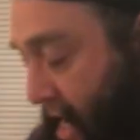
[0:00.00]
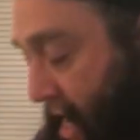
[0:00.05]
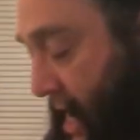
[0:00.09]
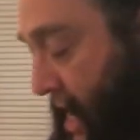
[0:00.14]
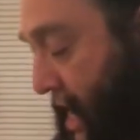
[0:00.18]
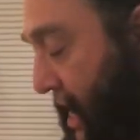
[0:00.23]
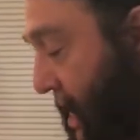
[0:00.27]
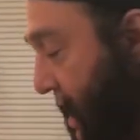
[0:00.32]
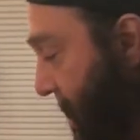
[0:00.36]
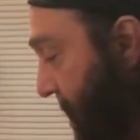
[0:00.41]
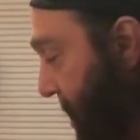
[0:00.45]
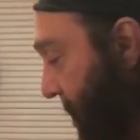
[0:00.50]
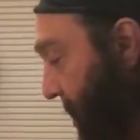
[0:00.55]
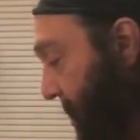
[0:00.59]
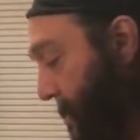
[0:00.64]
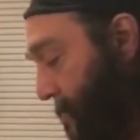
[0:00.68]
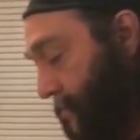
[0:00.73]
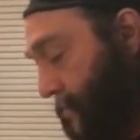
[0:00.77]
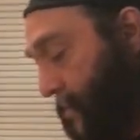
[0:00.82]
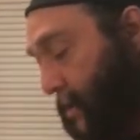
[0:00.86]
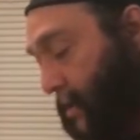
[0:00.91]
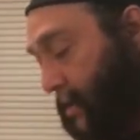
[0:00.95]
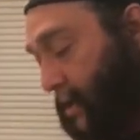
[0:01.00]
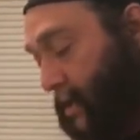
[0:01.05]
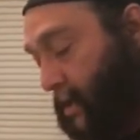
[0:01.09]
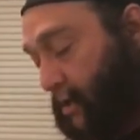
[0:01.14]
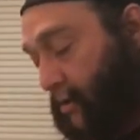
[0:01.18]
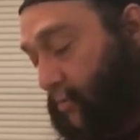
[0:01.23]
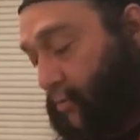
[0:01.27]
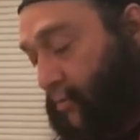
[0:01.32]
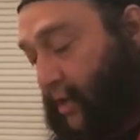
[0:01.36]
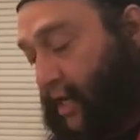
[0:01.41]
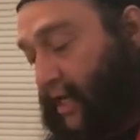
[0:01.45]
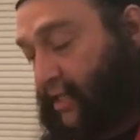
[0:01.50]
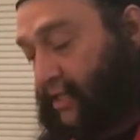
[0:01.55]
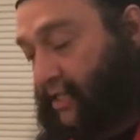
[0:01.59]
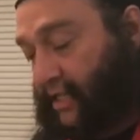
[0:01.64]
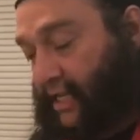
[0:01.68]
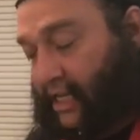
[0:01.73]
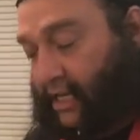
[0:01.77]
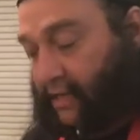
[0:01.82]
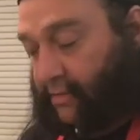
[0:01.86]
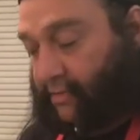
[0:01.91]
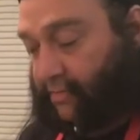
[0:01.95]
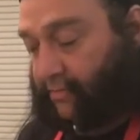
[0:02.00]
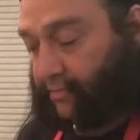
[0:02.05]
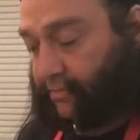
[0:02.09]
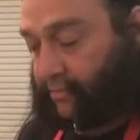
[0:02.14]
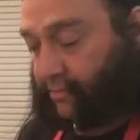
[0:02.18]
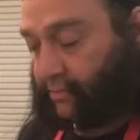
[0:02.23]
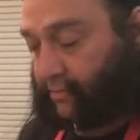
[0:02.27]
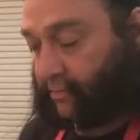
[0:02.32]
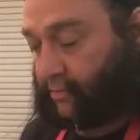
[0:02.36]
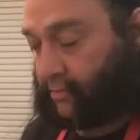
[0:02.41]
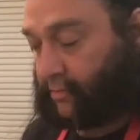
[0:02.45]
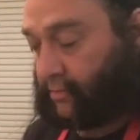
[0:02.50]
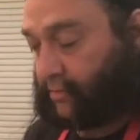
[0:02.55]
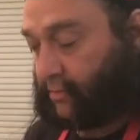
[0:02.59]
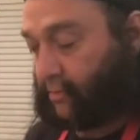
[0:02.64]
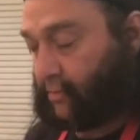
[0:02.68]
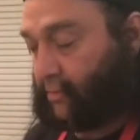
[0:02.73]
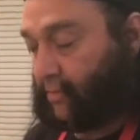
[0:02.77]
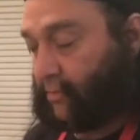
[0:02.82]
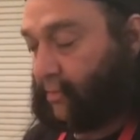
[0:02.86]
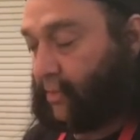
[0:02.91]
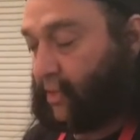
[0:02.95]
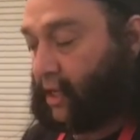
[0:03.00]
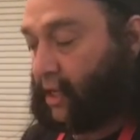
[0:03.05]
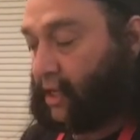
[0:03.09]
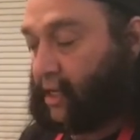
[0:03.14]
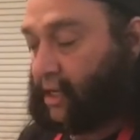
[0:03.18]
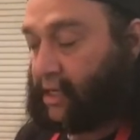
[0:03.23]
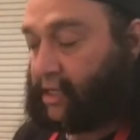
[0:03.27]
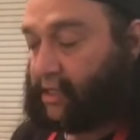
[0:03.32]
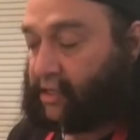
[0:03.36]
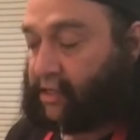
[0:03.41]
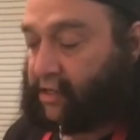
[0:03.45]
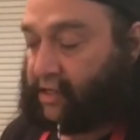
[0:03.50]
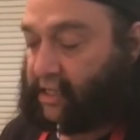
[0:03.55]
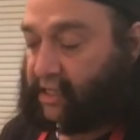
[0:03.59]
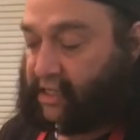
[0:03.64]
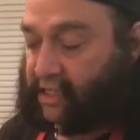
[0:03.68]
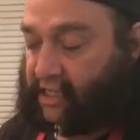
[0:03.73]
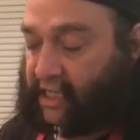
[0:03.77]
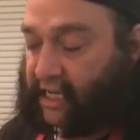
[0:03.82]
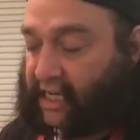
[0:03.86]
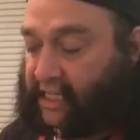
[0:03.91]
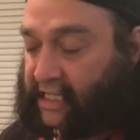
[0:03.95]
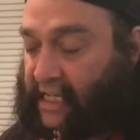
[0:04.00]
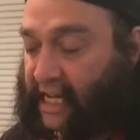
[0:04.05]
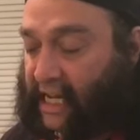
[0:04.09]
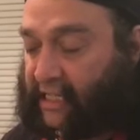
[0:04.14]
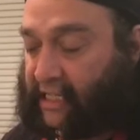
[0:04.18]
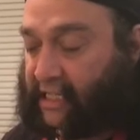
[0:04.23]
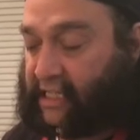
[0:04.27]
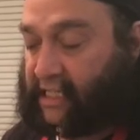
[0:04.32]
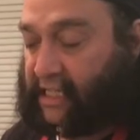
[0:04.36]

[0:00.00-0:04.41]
I am going to rinse it. As you can see, it's got the